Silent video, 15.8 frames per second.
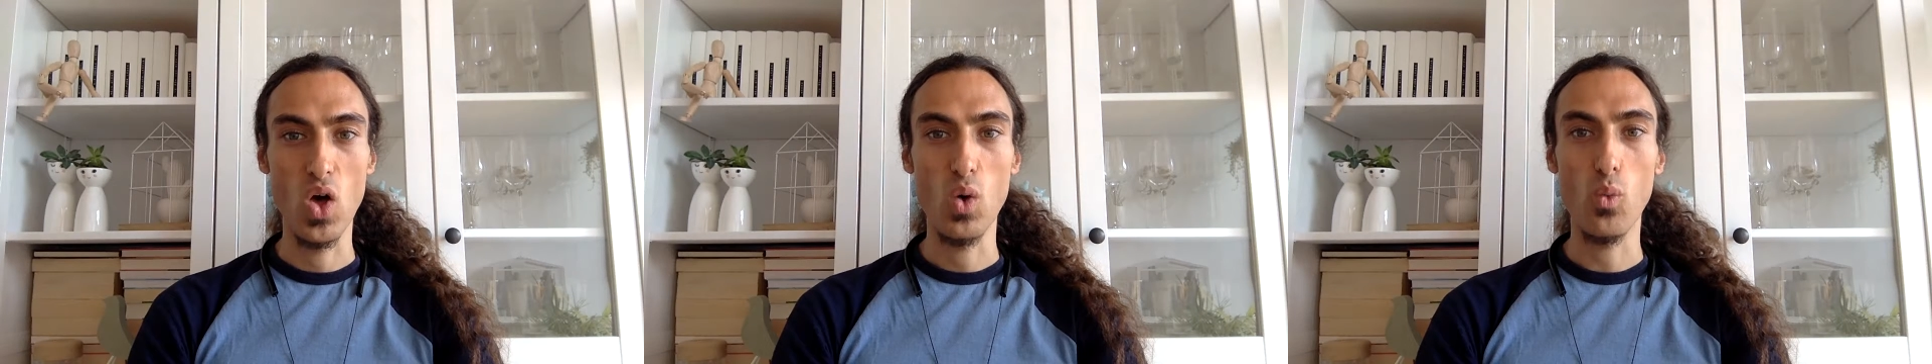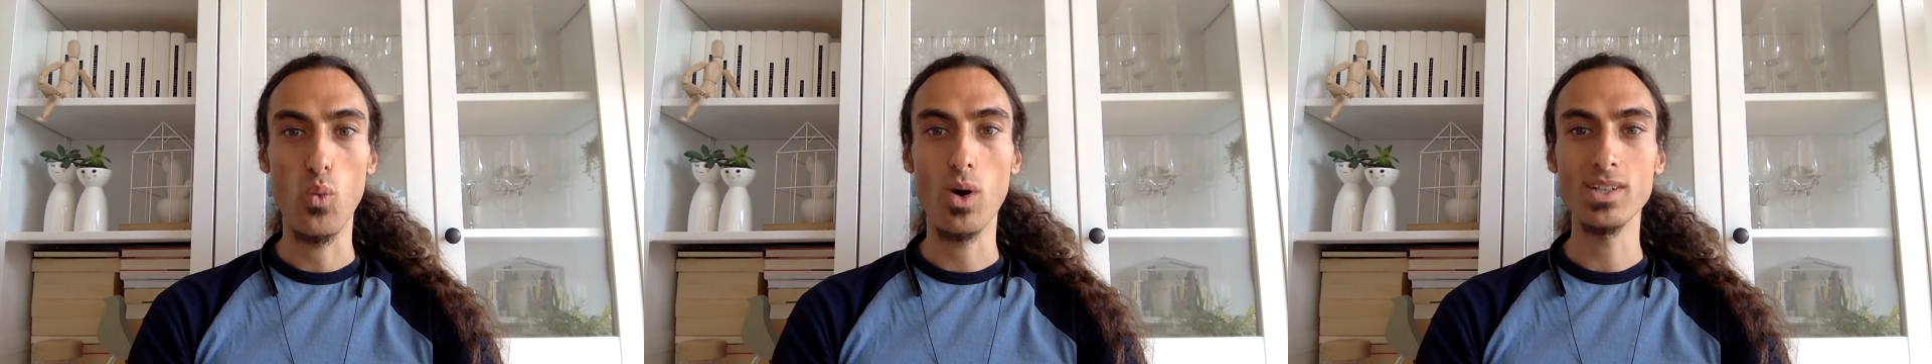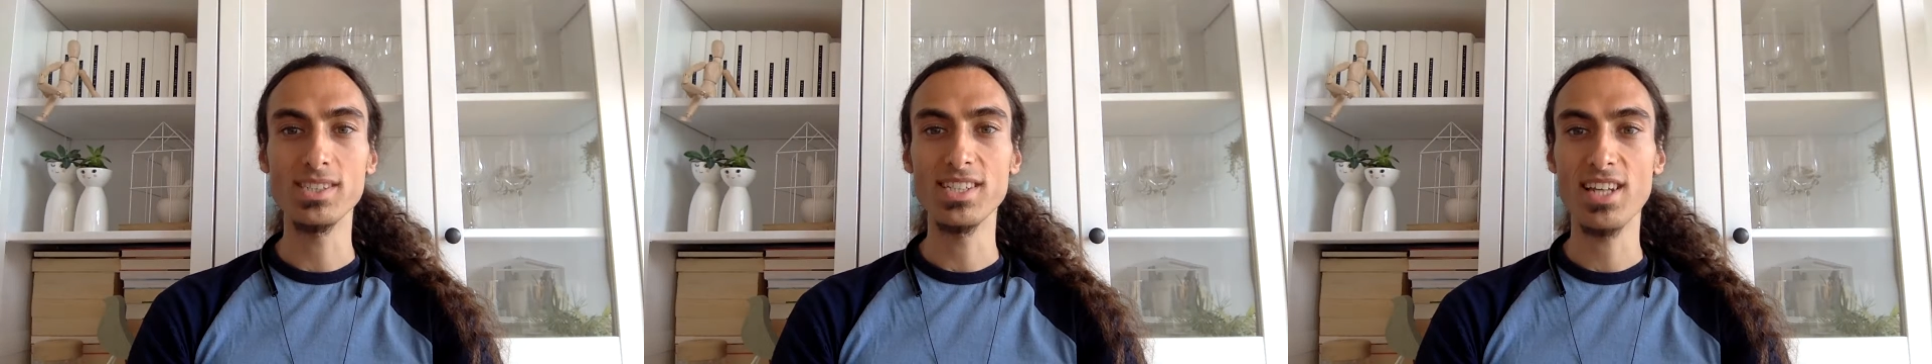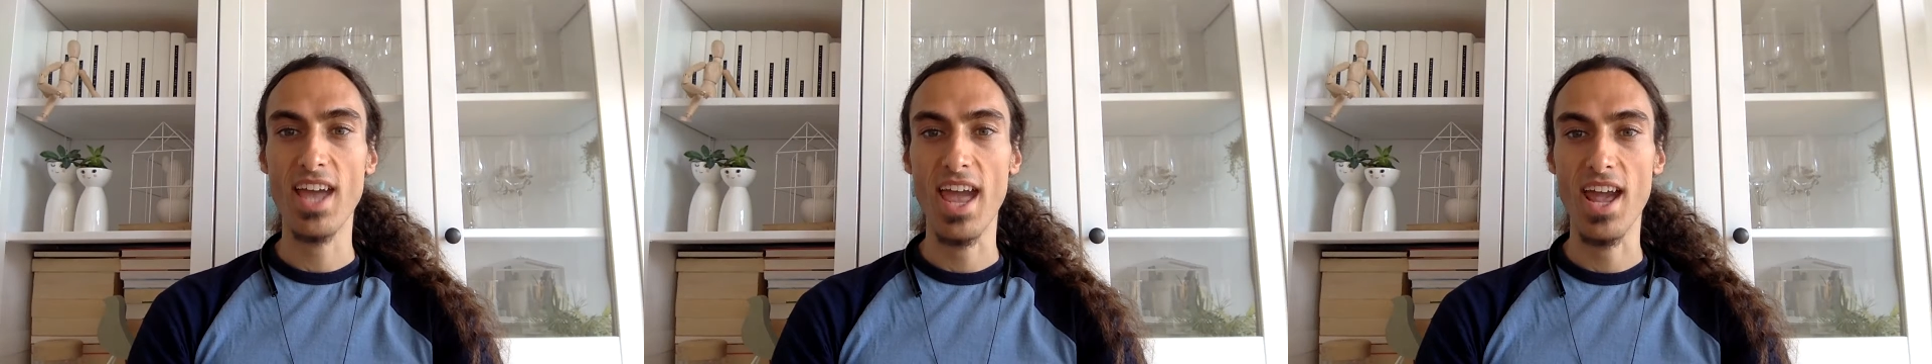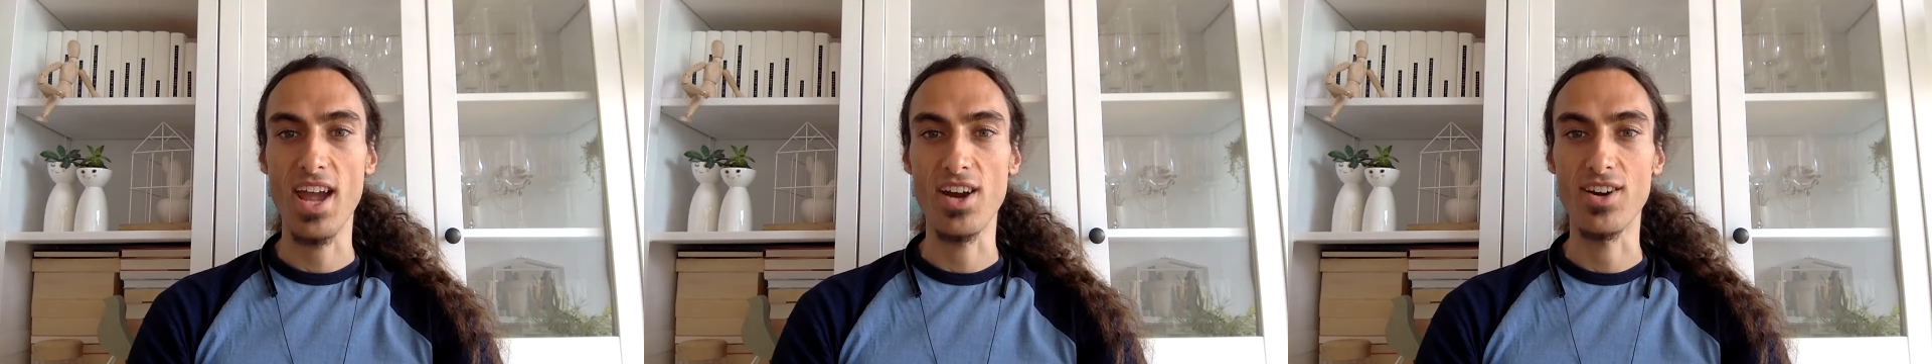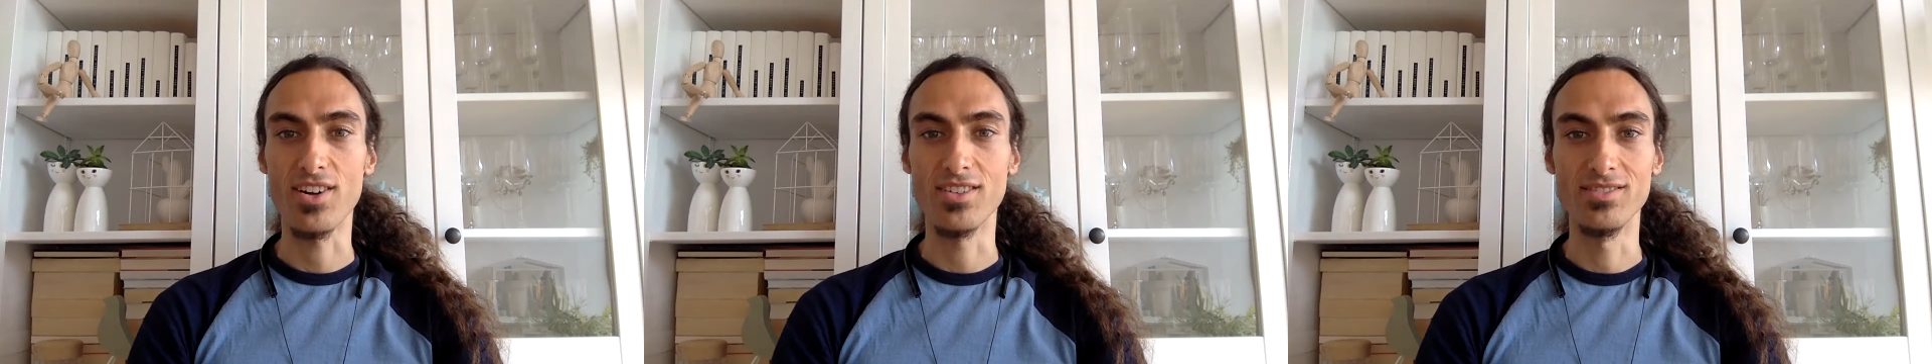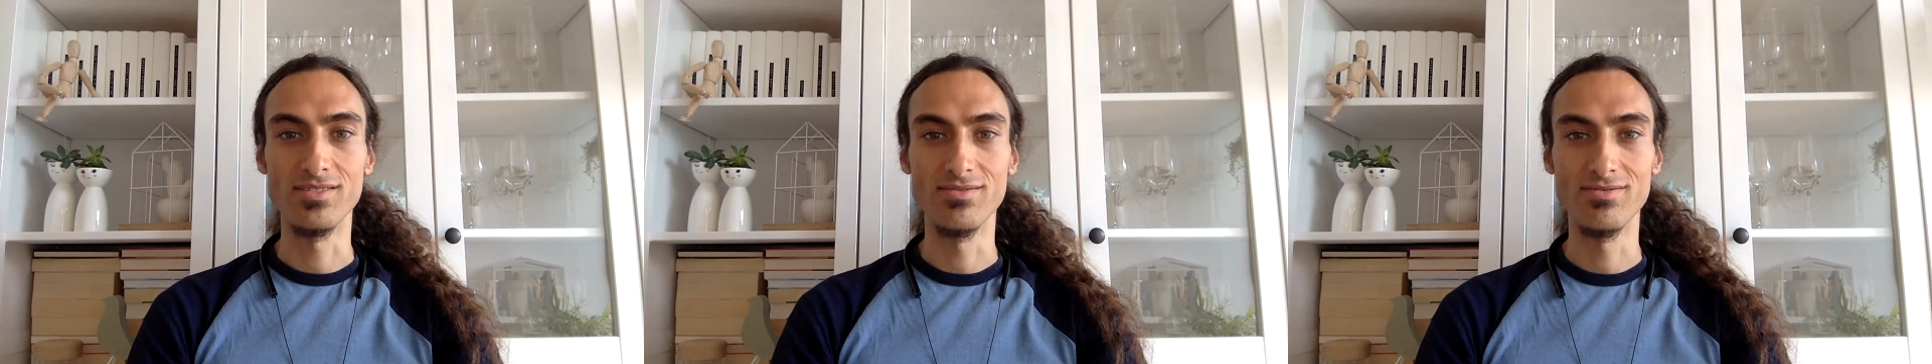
Want care.